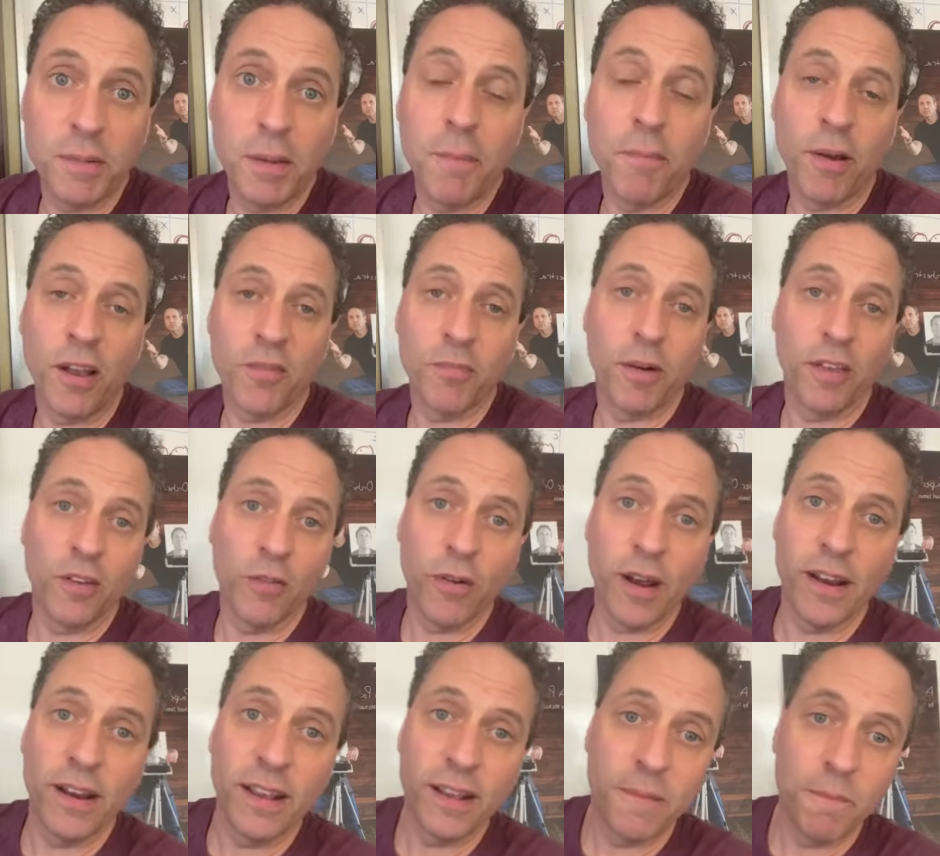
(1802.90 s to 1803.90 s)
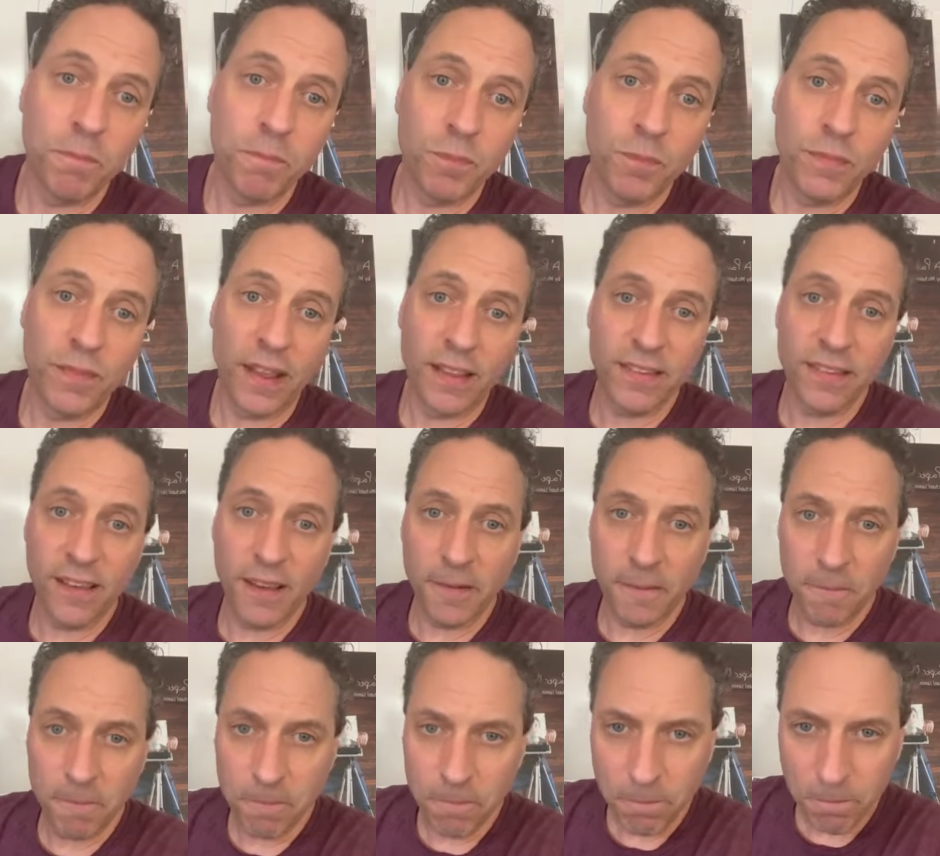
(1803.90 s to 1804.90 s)
They're going to be impressed by the writing. That's
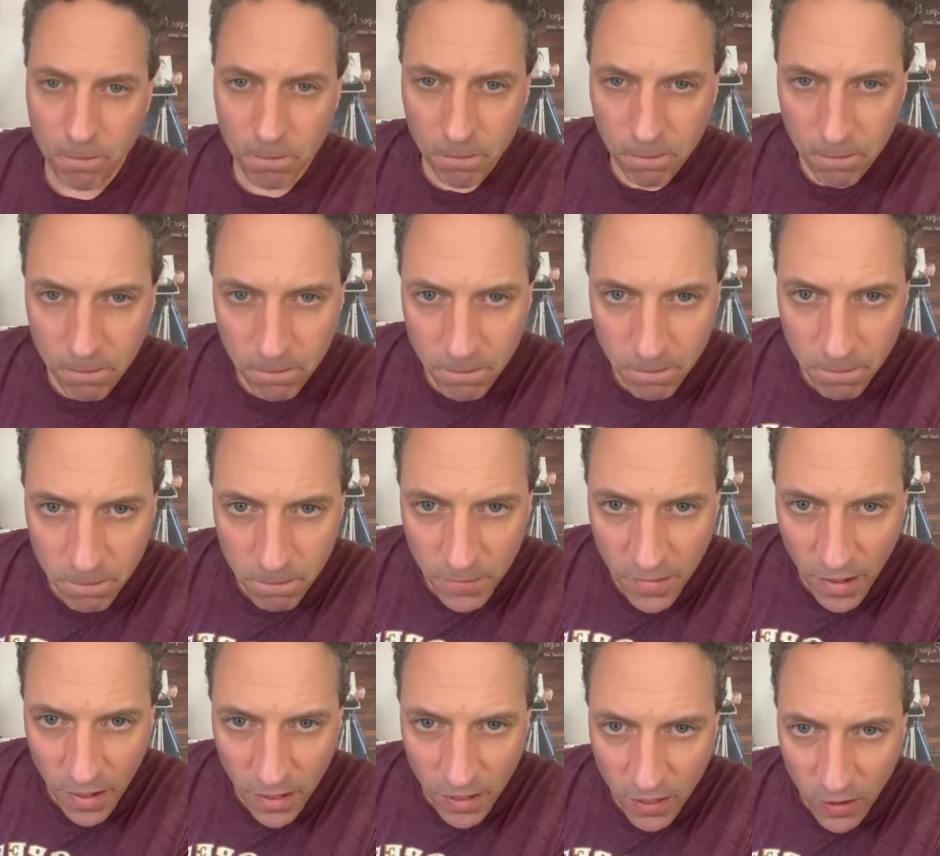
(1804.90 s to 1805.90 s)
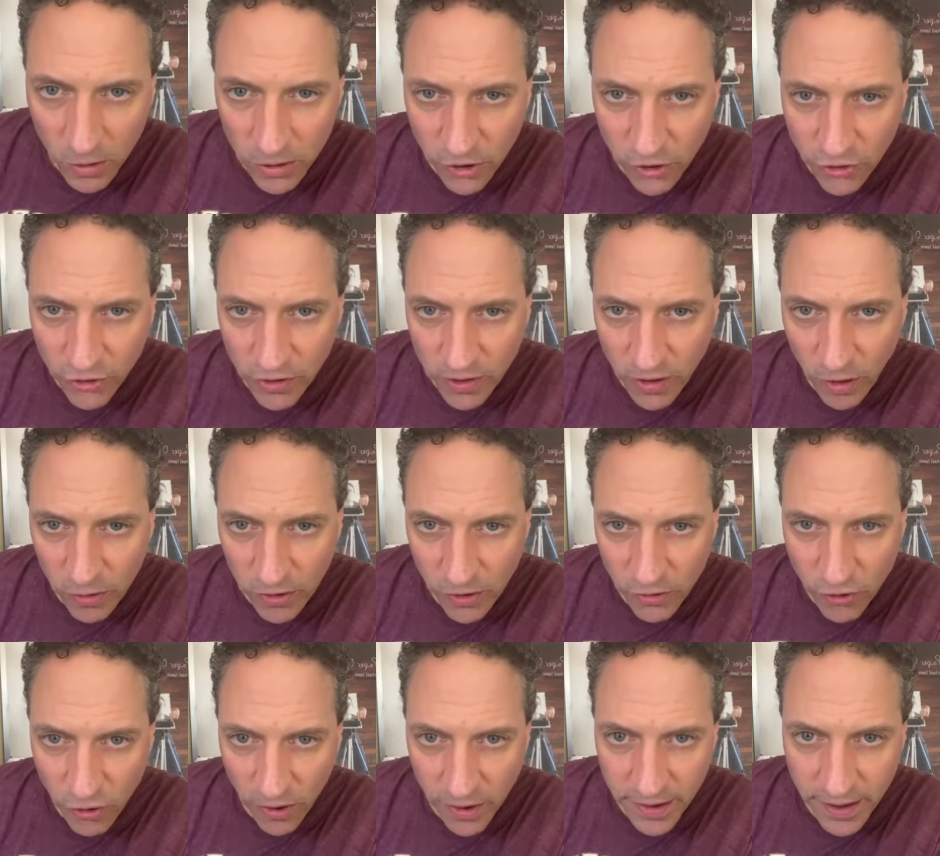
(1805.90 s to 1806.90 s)
it. Lola,
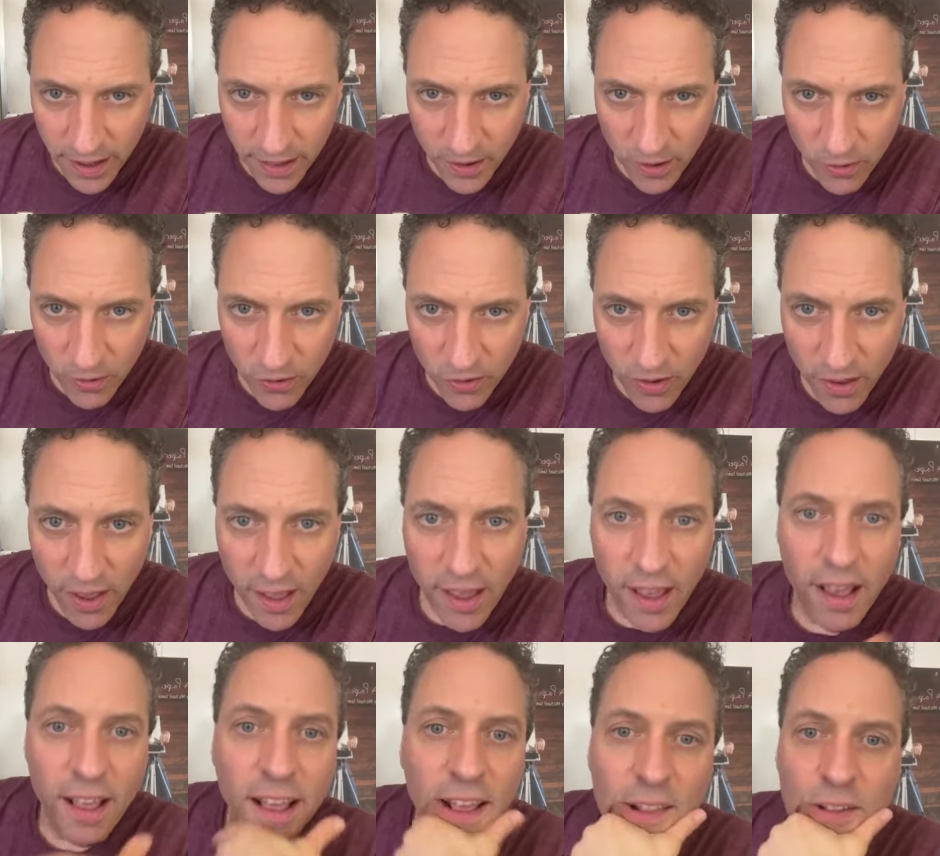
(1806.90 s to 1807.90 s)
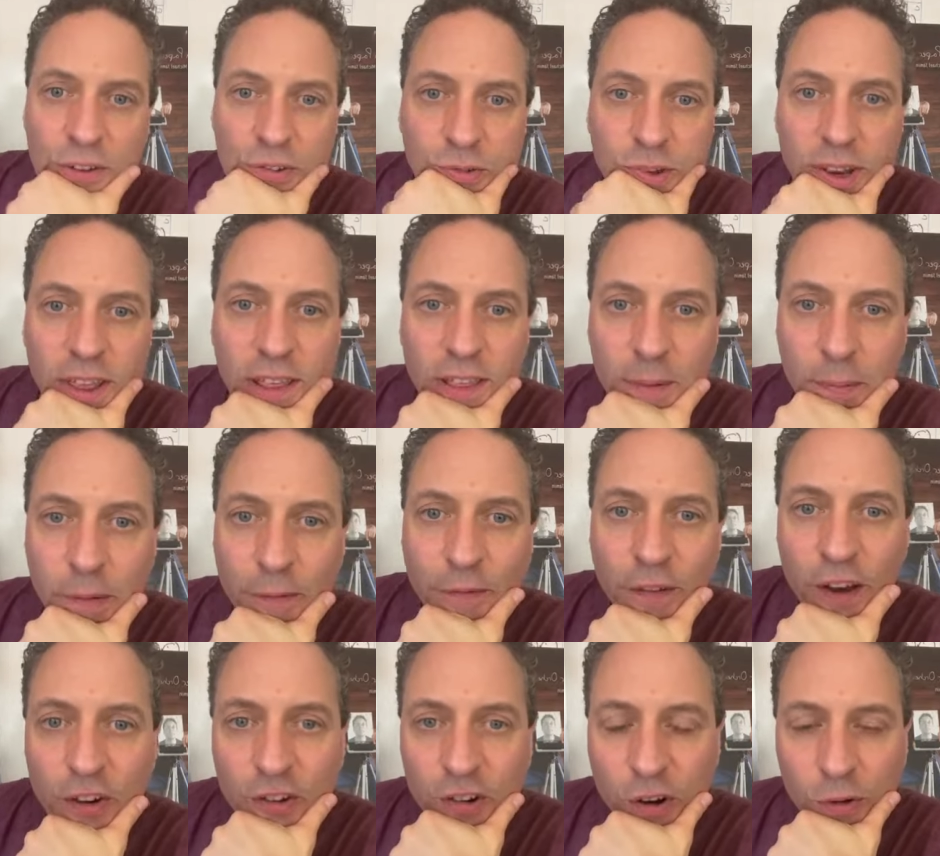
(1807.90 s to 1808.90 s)
Lola joined. Hello, hello, sweetie. The
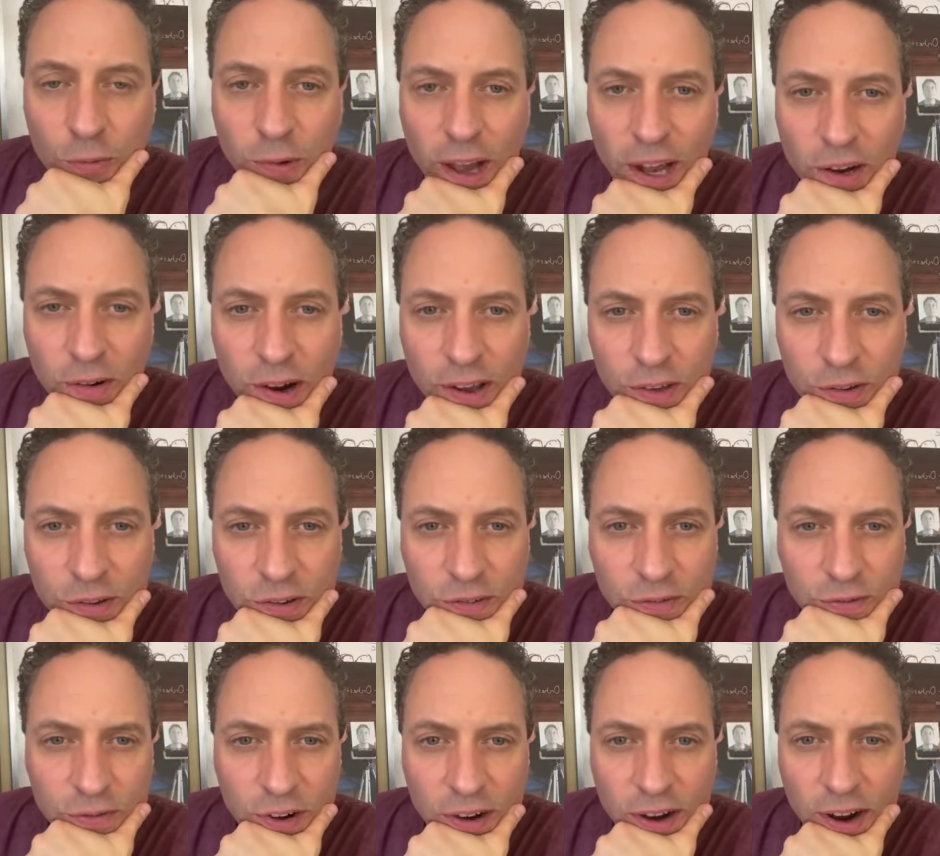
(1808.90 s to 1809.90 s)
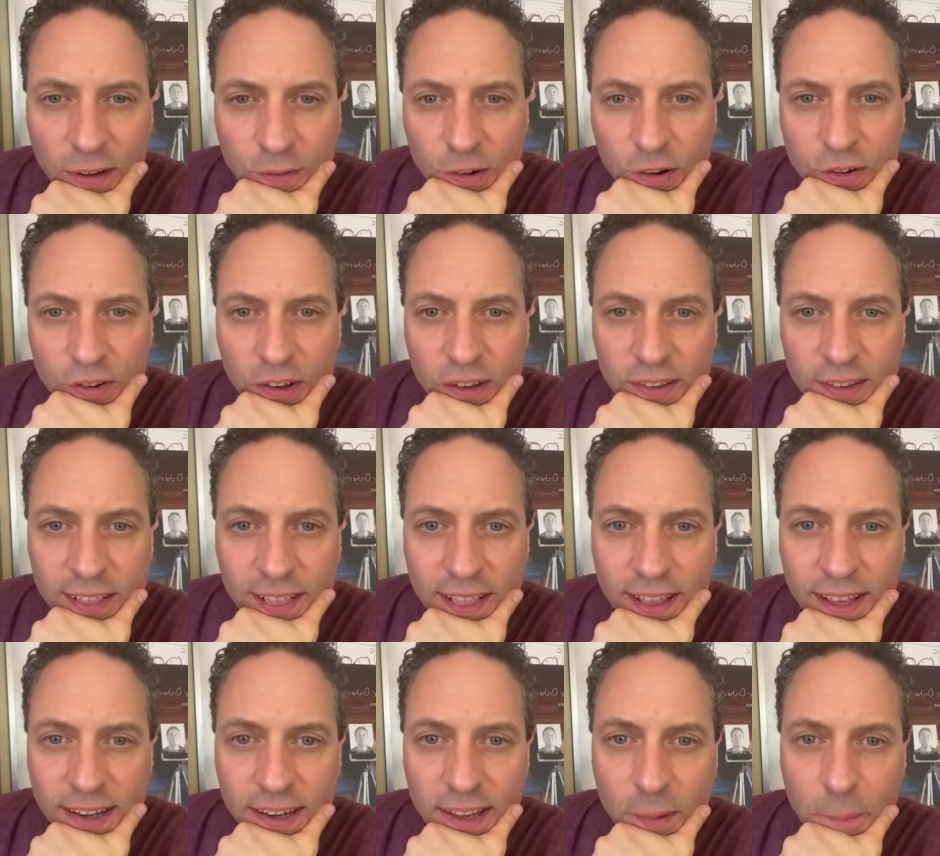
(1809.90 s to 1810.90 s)
professional writer I use for coverage is
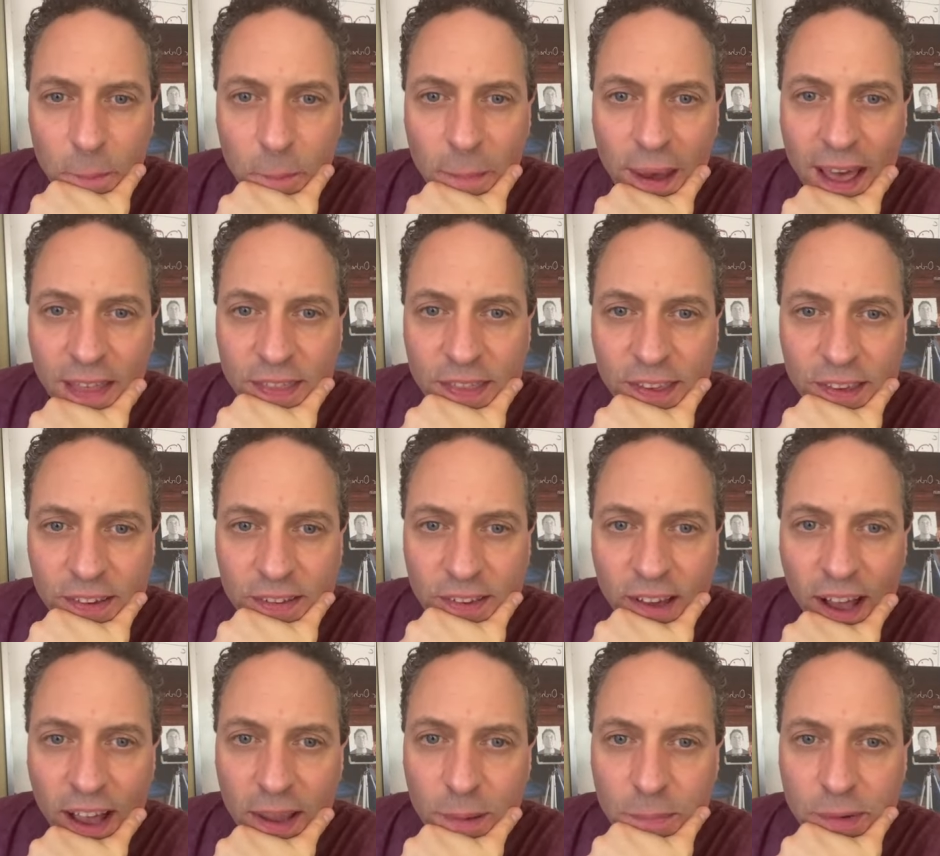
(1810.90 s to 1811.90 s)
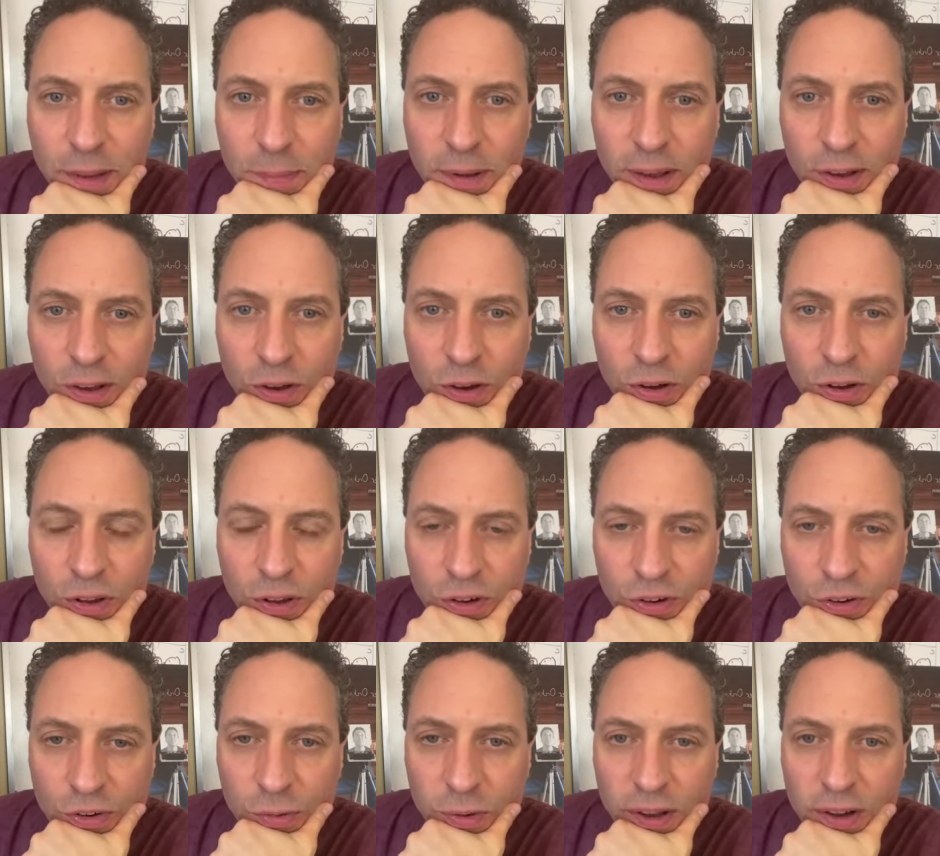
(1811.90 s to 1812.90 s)
Linda Mathias. I M D B and Google
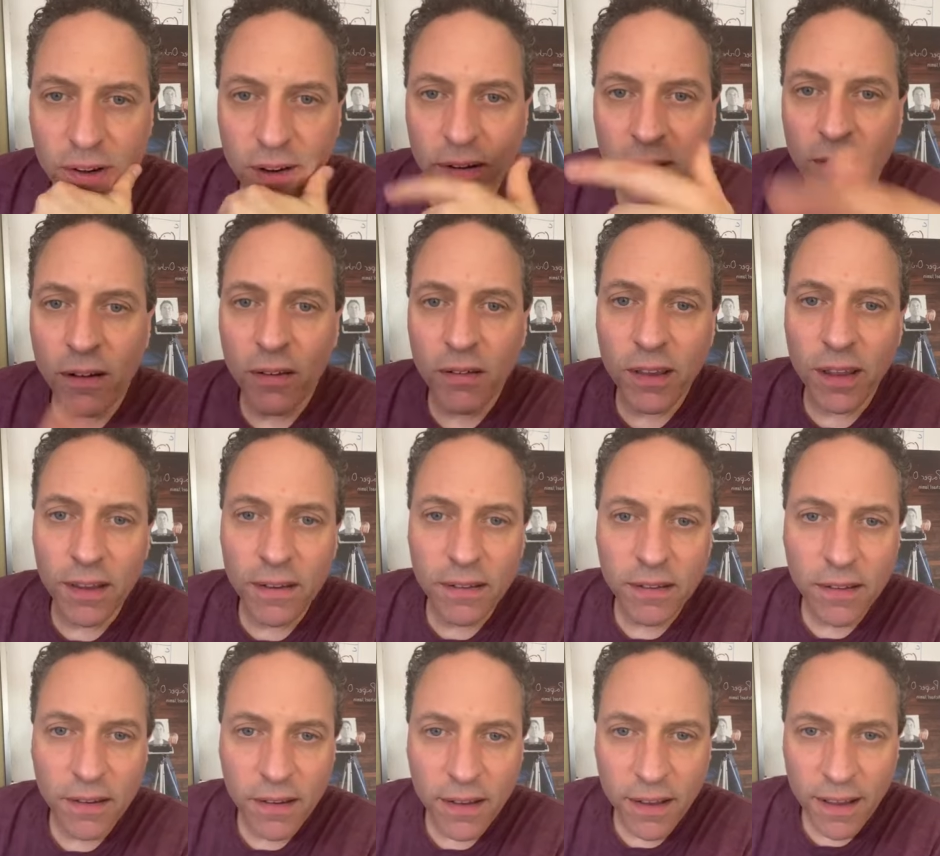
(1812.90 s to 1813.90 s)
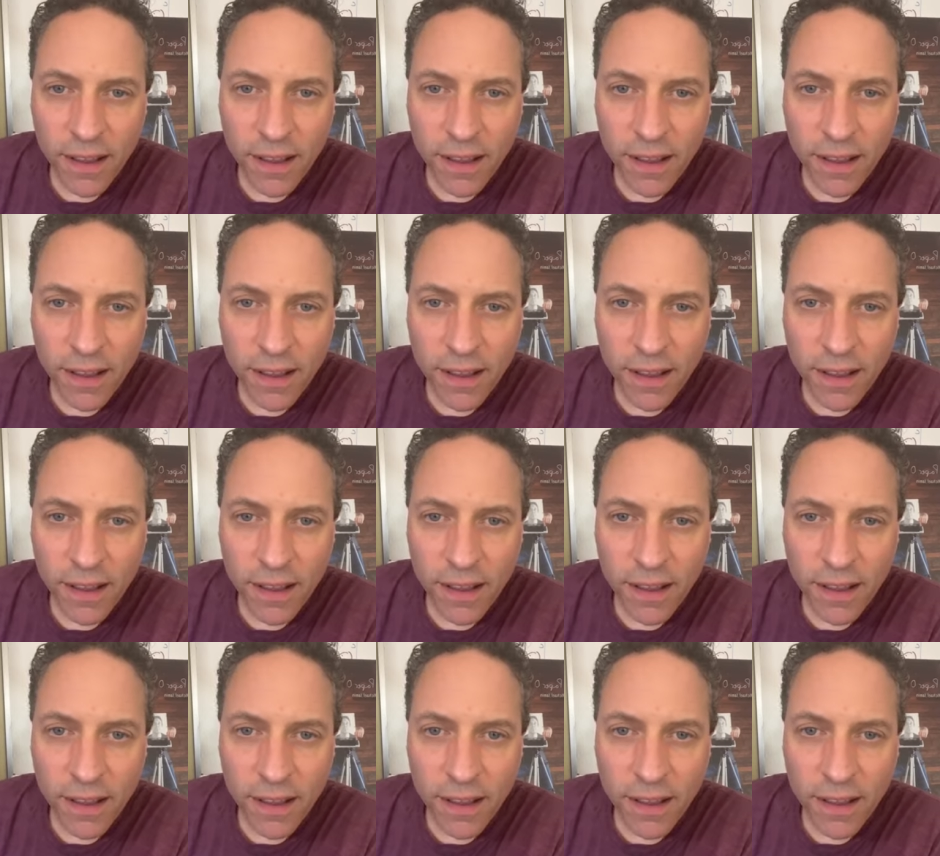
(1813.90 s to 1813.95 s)
her, tweet her. Okay.